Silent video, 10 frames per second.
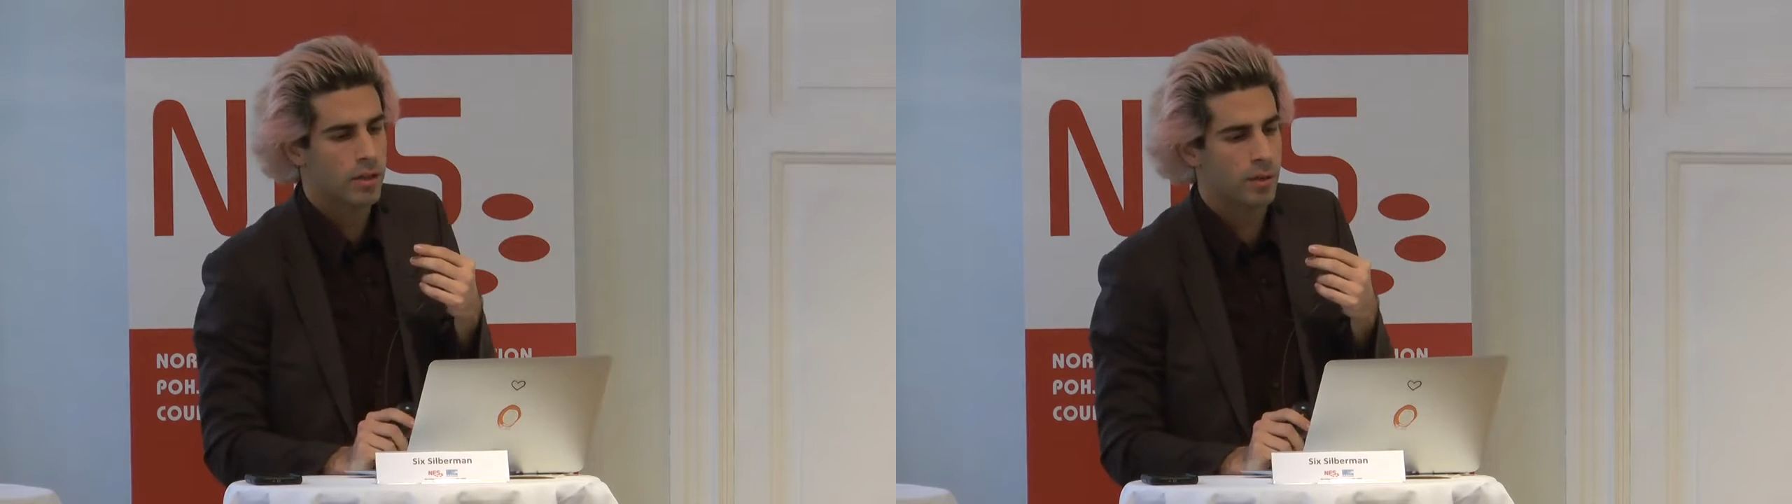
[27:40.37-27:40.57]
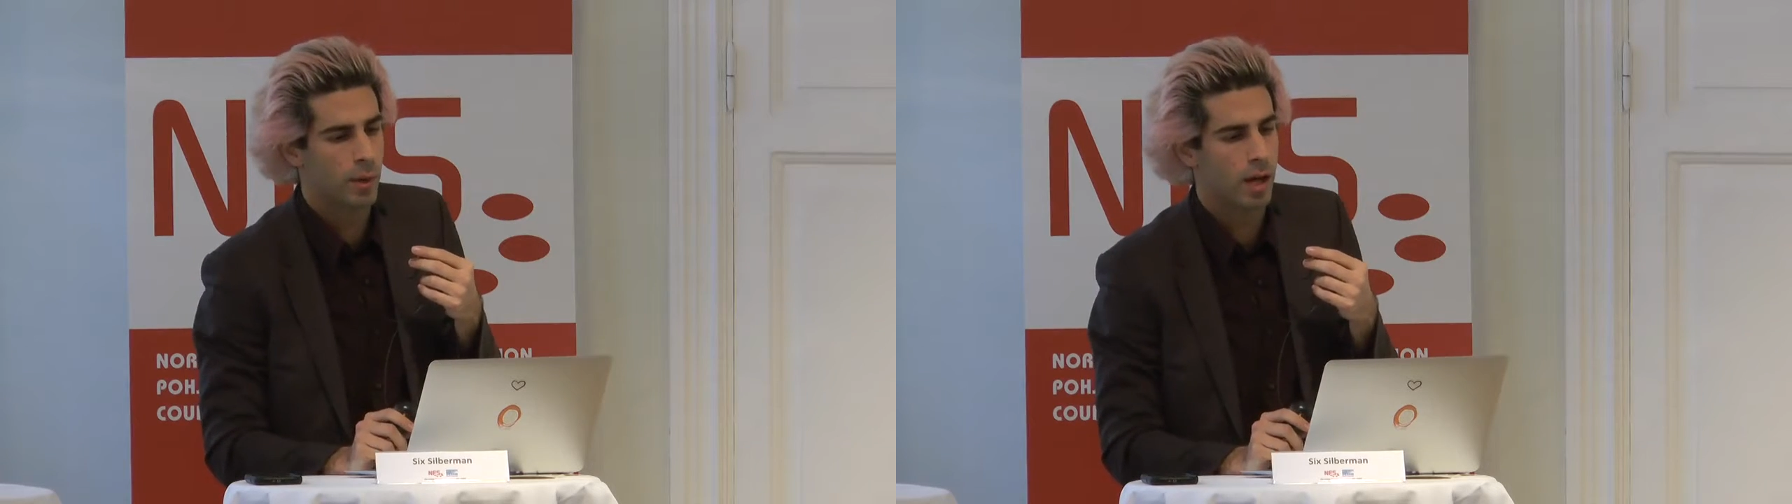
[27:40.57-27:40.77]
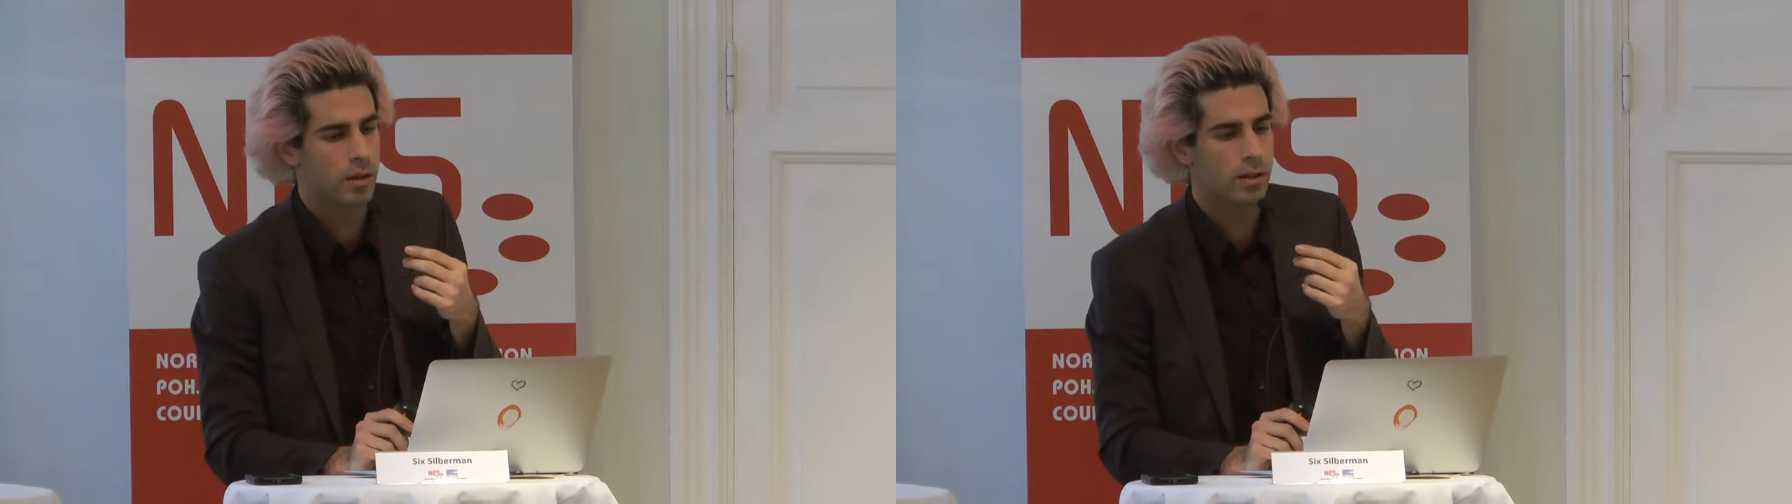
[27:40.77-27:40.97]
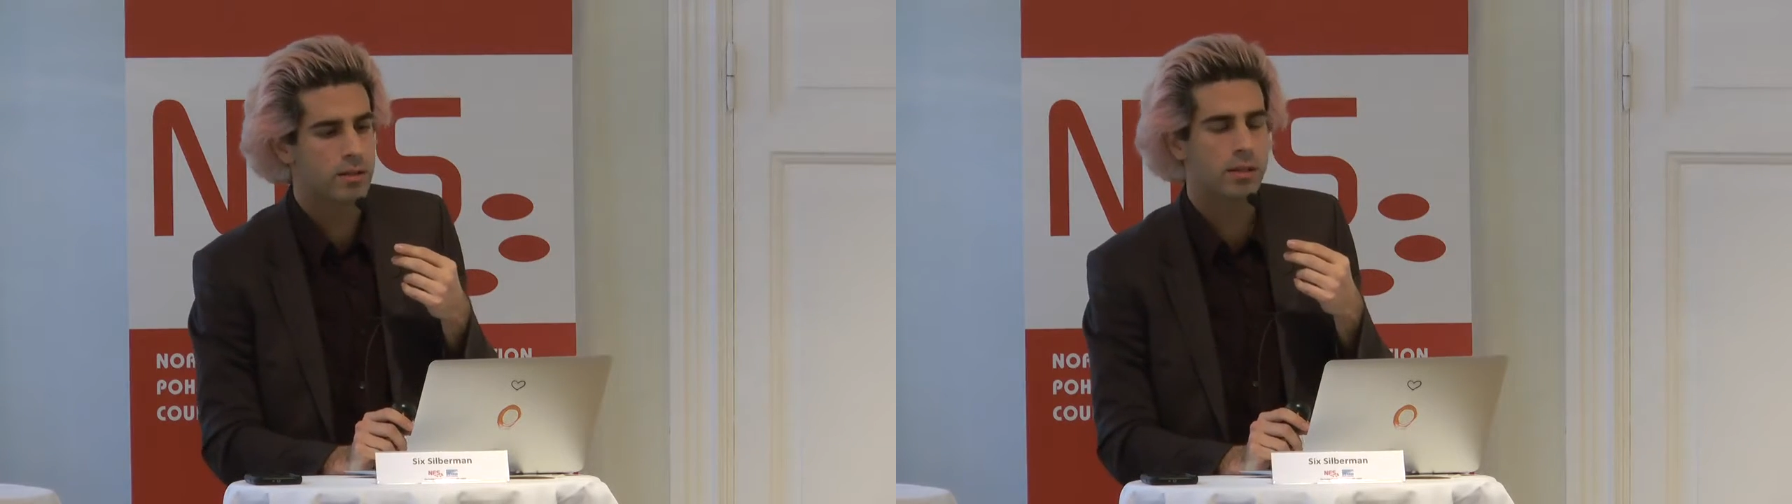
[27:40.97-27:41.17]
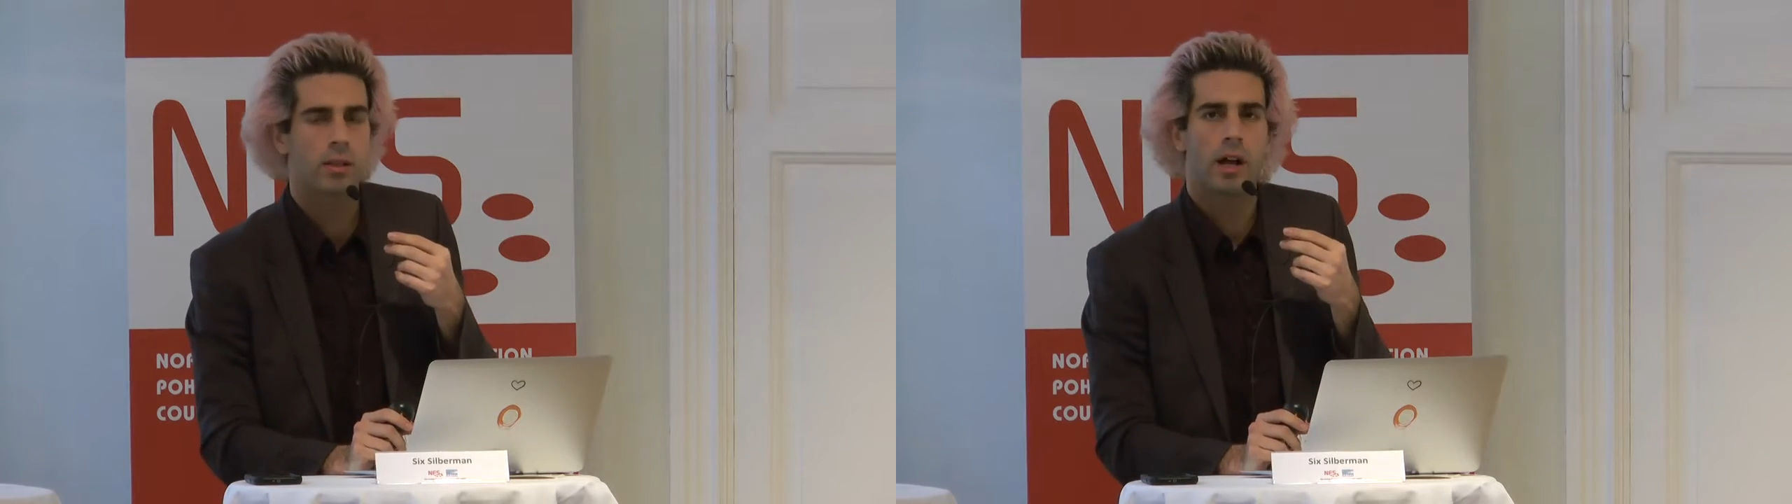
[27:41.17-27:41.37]
The model
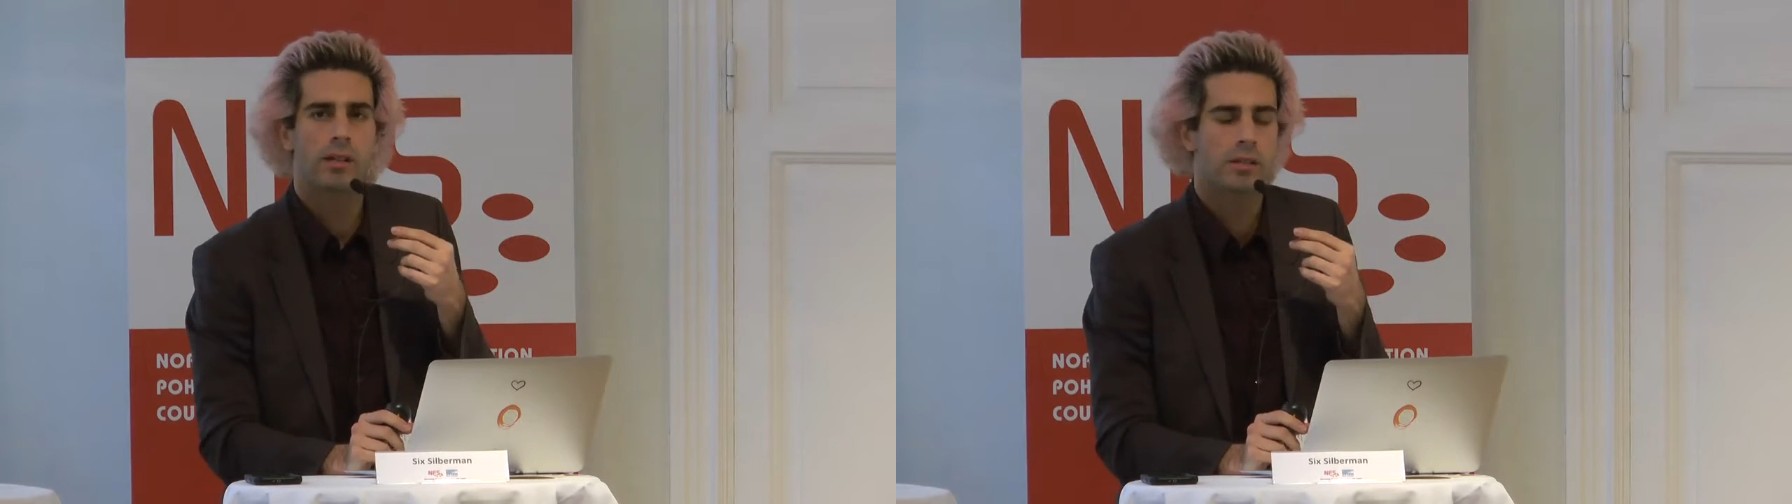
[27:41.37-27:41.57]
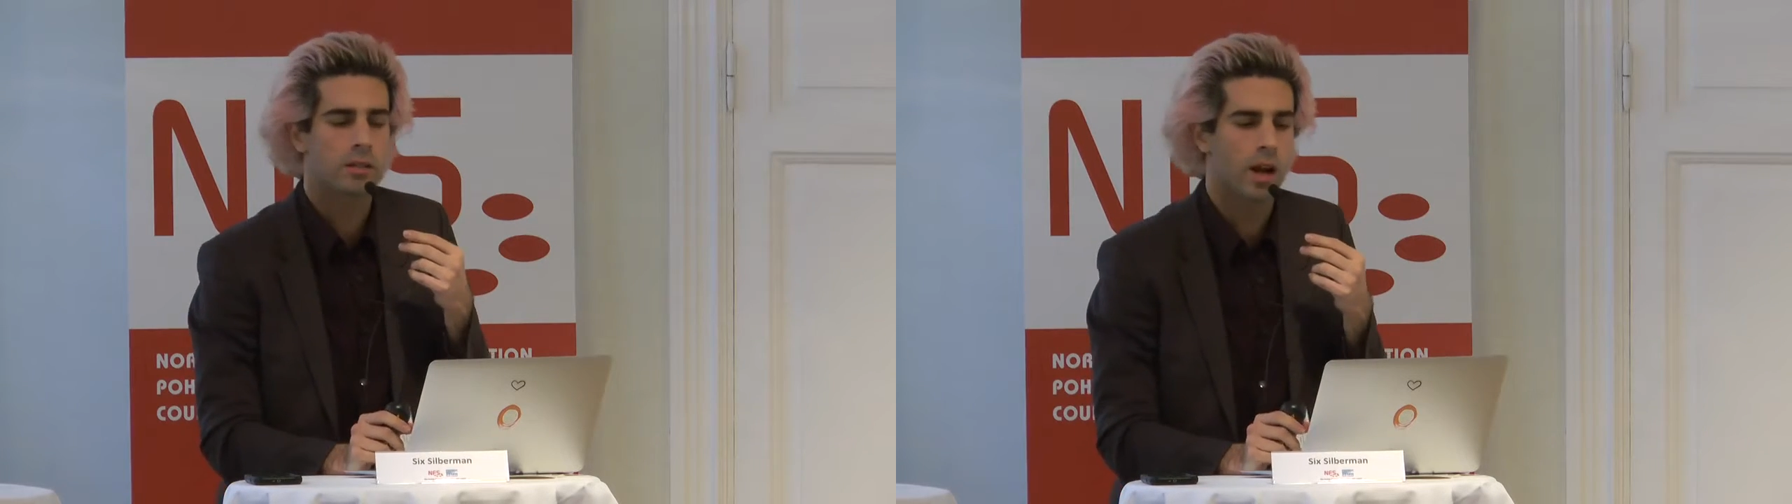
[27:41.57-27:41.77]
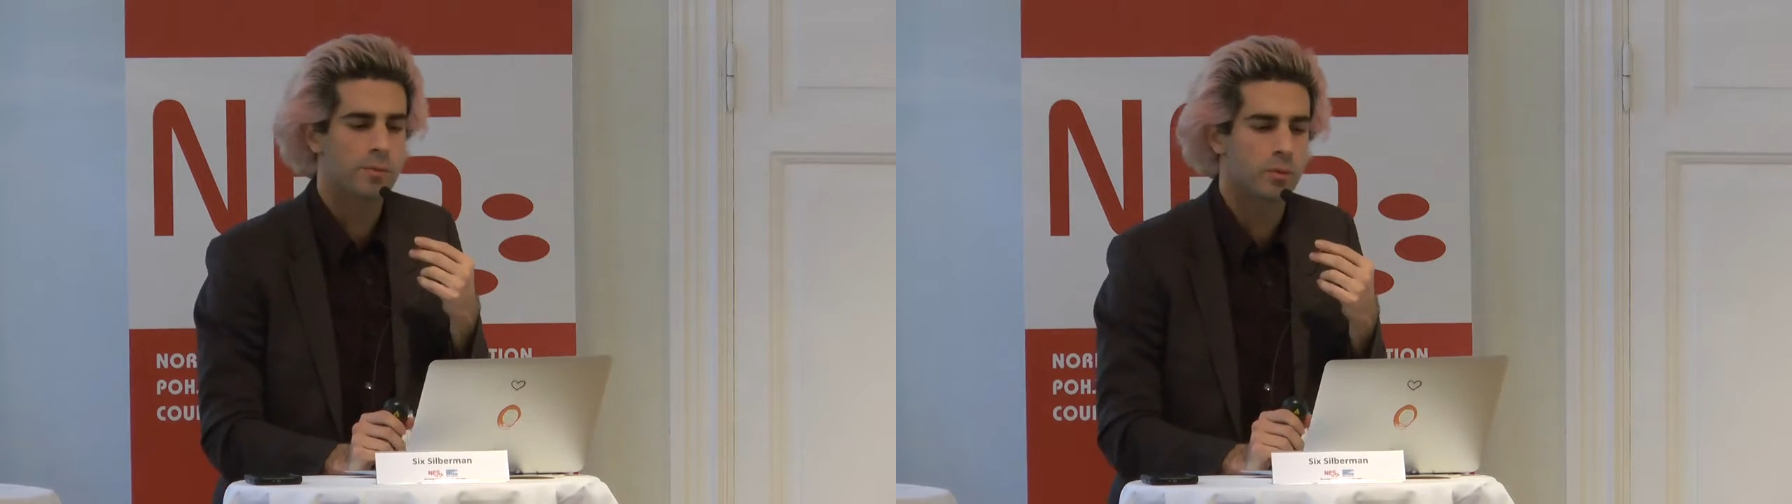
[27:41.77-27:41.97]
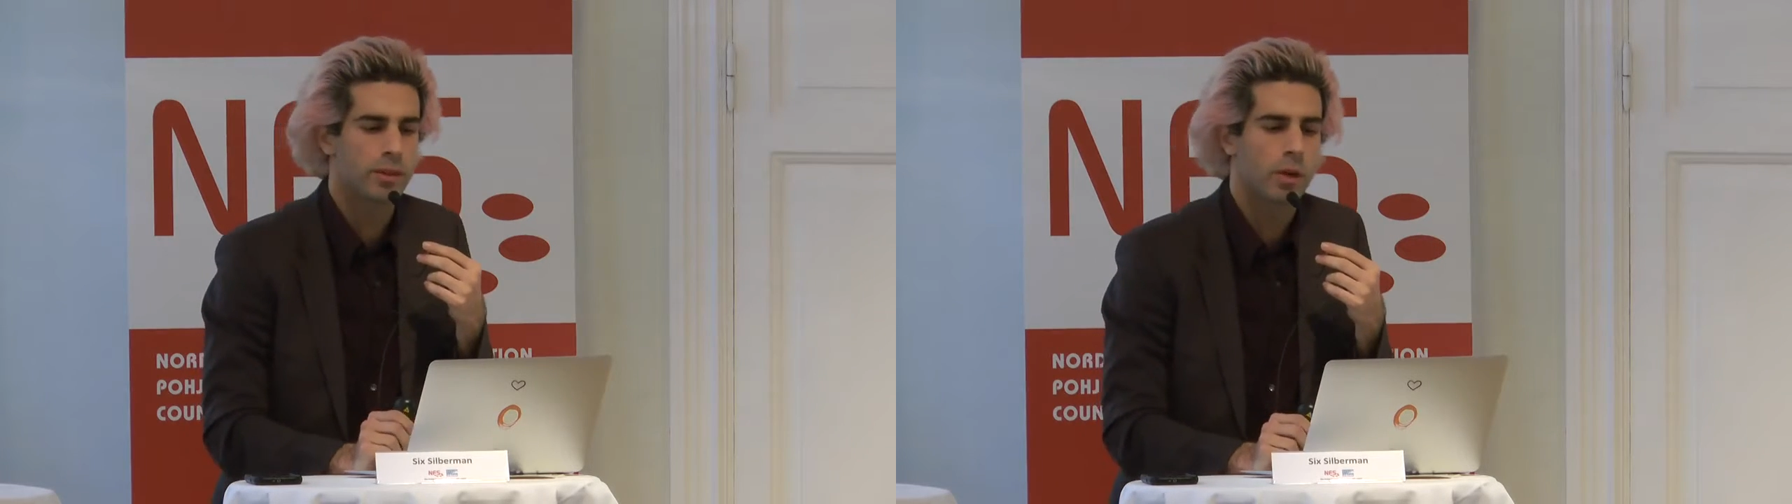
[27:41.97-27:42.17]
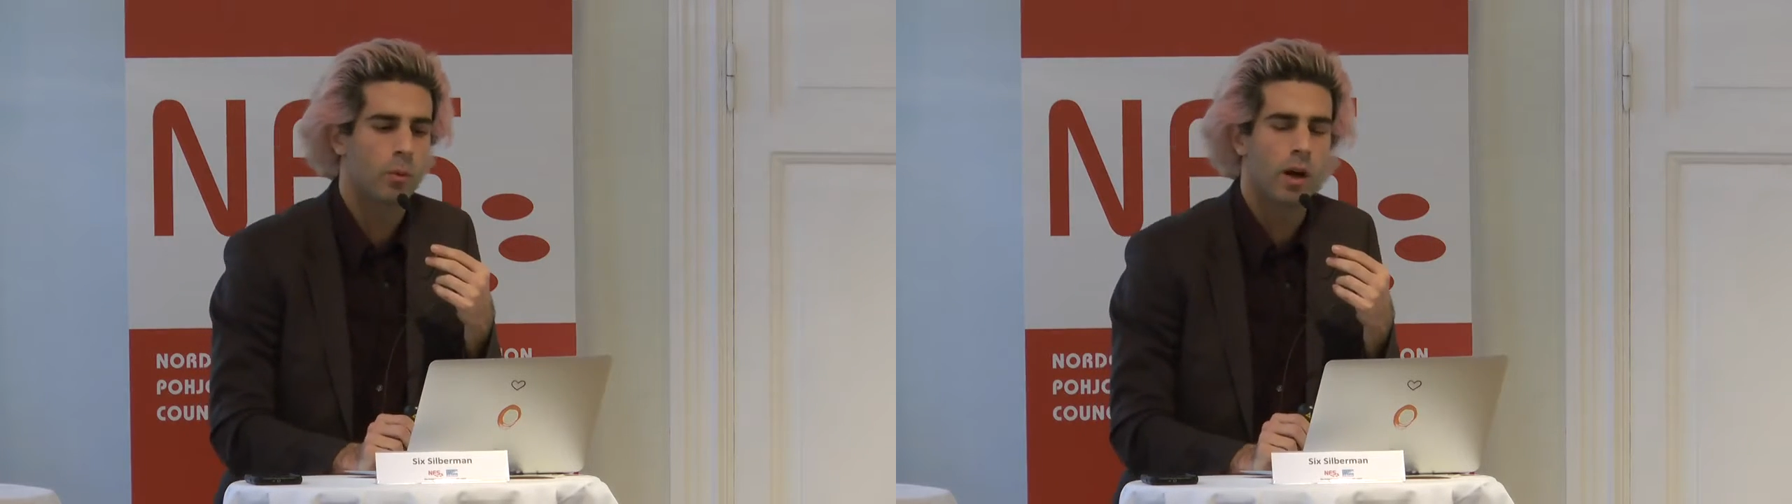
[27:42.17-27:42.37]
is the client describes what
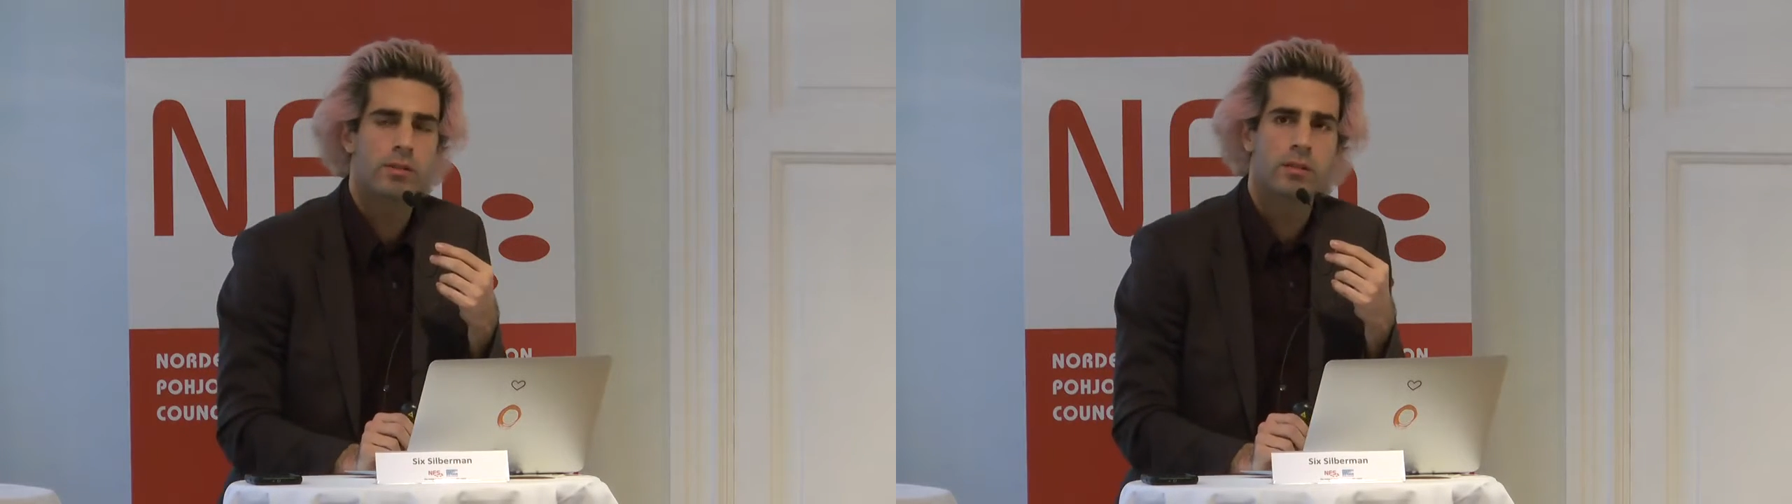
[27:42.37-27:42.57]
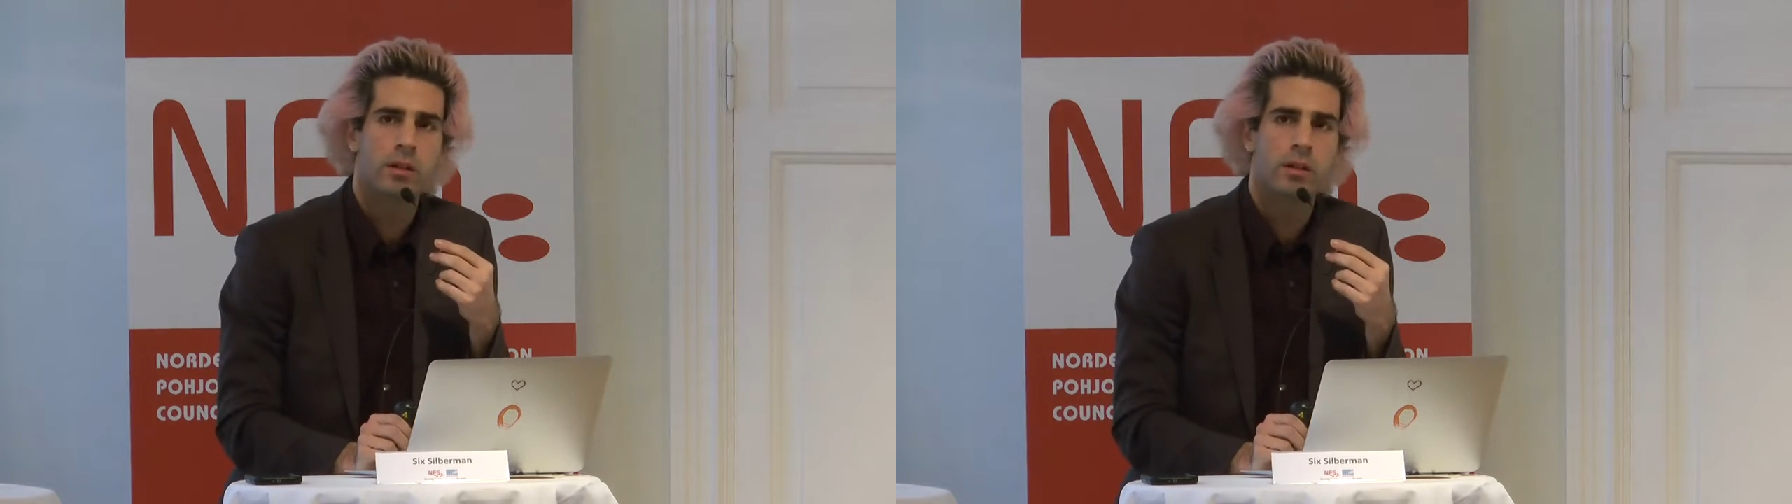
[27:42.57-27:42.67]
they want.